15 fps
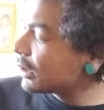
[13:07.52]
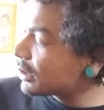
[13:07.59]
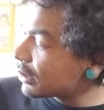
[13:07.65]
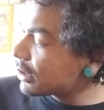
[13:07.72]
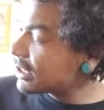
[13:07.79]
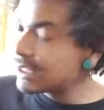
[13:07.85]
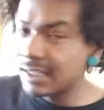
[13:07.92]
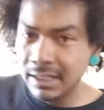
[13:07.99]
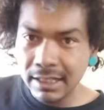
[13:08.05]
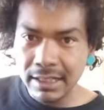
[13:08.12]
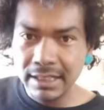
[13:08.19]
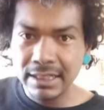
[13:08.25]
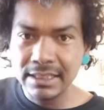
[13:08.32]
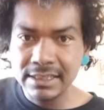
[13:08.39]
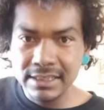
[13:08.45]
starts to
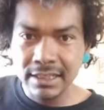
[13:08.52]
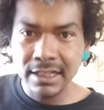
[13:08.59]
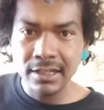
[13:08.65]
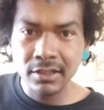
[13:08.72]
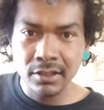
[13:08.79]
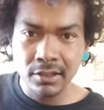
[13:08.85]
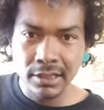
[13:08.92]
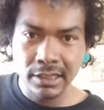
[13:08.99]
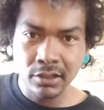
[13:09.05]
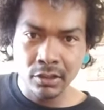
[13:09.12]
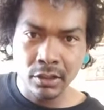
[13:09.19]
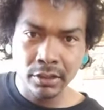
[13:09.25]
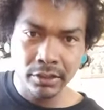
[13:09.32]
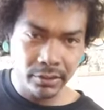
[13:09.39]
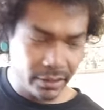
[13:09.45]
get easy at a, like a
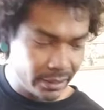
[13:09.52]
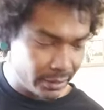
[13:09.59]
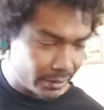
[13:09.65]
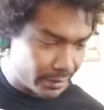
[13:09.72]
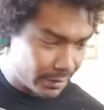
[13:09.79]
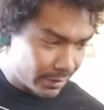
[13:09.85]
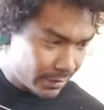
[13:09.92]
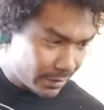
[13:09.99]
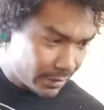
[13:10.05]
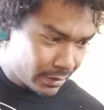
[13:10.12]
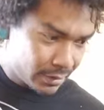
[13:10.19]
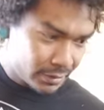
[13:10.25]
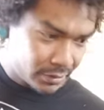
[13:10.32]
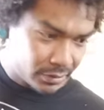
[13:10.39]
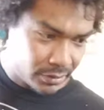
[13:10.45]
longer length.
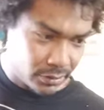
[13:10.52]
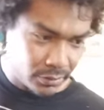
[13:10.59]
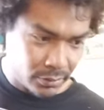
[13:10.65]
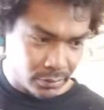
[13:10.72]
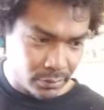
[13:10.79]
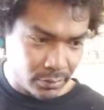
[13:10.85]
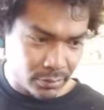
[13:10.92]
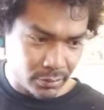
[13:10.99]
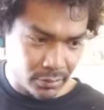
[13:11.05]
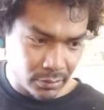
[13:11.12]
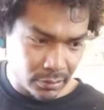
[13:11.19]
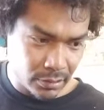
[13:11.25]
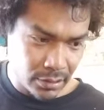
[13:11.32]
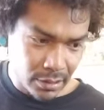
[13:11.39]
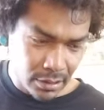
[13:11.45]
So,
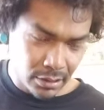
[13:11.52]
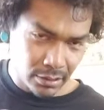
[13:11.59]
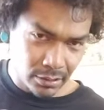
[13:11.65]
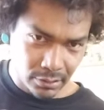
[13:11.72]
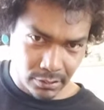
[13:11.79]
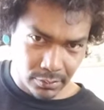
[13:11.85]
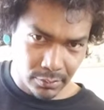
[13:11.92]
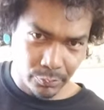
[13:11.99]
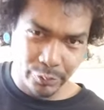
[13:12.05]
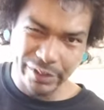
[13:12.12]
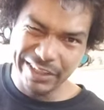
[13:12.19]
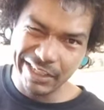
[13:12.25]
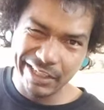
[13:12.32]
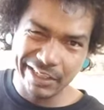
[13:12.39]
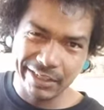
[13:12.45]

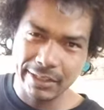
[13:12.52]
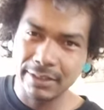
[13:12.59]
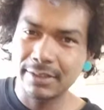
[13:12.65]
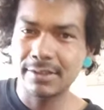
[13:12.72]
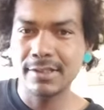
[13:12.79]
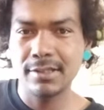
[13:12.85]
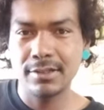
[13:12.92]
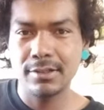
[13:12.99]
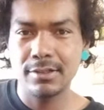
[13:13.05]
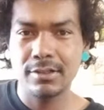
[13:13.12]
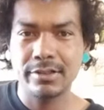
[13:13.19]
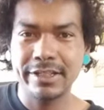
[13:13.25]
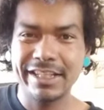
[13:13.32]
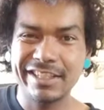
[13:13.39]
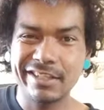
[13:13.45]
but it it's,
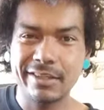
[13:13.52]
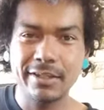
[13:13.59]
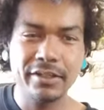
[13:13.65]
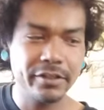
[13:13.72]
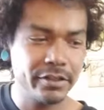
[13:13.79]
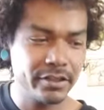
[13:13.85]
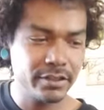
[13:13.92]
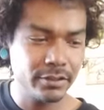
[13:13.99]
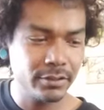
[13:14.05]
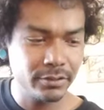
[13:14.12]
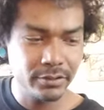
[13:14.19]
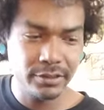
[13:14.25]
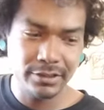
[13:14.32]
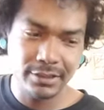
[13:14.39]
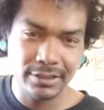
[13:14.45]
uh, gets thicker, so
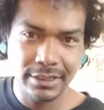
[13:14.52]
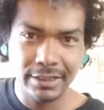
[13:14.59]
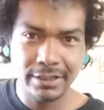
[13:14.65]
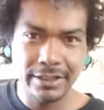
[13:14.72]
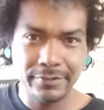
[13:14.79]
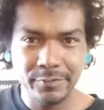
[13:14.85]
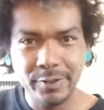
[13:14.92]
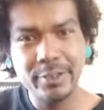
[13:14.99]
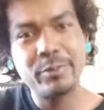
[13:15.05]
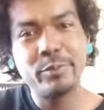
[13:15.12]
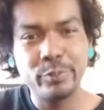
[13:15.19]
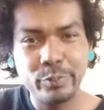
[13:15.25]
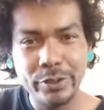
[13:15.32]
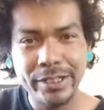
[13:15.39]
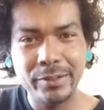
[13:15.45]
it's like you have to
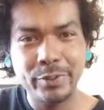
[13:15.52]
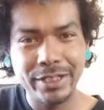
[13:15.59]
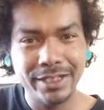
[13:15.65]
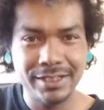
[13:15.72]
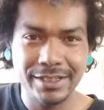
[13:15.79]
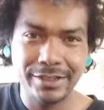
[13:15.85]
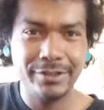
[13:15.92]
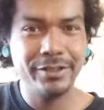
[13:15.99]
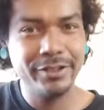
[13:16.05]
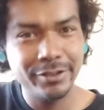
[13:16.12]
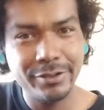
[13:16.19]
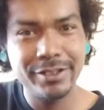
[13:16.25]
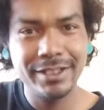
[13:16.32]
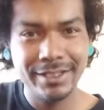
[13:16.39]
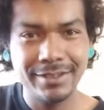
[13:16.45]
come bring it back down
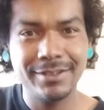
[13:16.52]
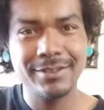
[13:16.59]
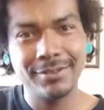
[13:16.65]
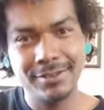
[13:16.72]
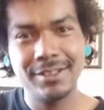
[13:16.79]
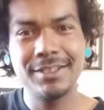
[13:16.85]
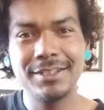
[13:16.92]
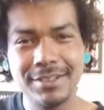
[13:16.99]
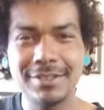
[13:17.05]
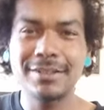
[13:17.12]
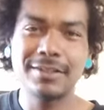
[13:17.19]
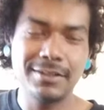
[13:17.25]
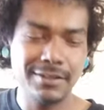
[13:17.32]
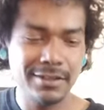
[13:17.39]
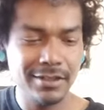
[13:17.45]
here to get the
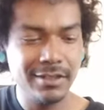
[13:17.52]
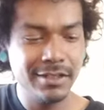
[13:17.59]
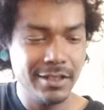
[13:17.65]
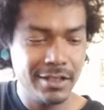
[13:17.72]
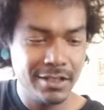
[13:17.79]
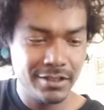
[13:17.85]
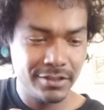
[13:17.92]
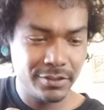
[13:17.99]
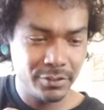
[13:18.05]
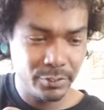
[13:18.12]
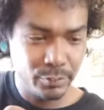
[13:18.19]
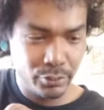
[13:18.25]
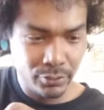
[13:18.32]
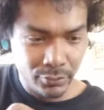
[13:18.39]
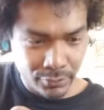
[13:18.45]
consistency. So you
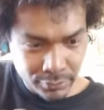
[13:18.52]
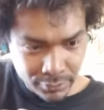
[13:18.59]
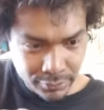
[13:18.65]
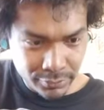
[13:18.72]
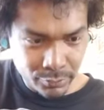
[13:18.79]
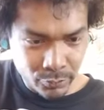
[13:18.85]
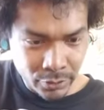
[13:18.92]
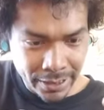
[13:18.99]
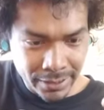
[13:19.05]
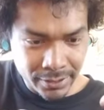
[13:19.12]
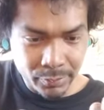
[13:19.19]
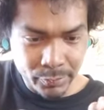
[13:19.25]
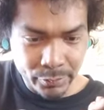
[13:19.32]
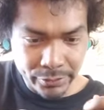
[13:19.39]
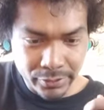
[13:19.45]
pull, wind
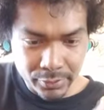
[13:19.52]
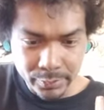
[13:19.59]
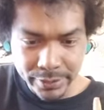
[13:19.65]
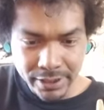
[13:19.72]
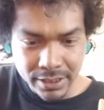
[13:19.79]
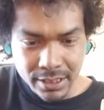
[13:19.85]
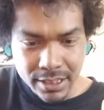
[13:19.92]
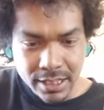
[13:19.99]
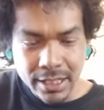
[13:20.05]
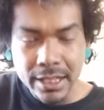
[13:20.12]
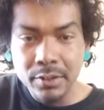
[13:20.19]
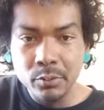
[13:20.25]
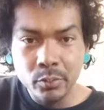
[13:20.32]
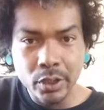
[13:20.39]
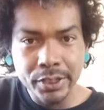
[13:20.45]
up a little bit,
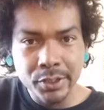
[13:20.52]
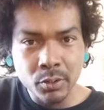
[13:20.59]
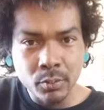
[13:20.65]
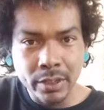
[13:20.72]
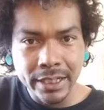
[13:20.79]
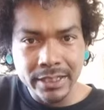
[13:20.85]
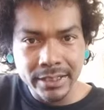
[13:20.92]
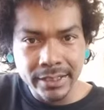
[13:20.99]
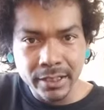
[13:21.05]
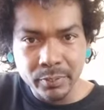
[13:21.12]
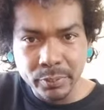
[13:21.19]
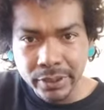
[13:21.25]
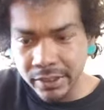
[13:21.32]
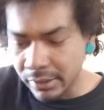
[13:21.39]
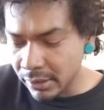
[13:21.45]
and while you're winding up
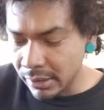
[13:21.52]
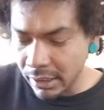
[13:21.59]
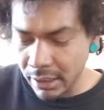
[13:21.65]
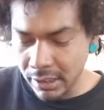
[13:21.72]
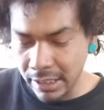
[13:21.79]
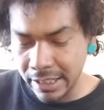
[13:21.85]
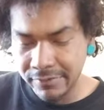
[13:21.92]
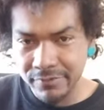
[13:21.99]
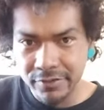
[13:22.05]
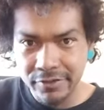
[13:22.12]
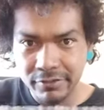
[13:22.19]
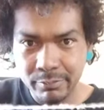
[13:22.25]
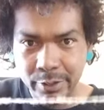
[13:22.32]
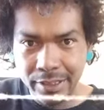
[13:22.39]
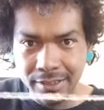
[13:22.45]
here, after
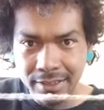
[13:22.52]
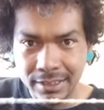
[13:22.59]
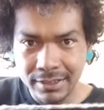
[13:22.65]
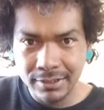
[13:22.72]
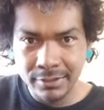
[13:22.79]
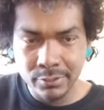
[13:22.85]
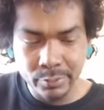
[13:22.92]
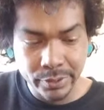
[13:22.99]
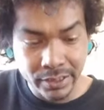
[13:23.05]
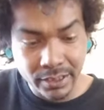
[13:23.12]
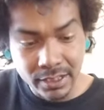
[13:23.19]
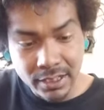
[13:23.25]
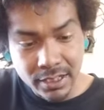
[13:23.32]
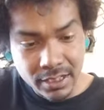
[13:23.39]
you've made like a little bit,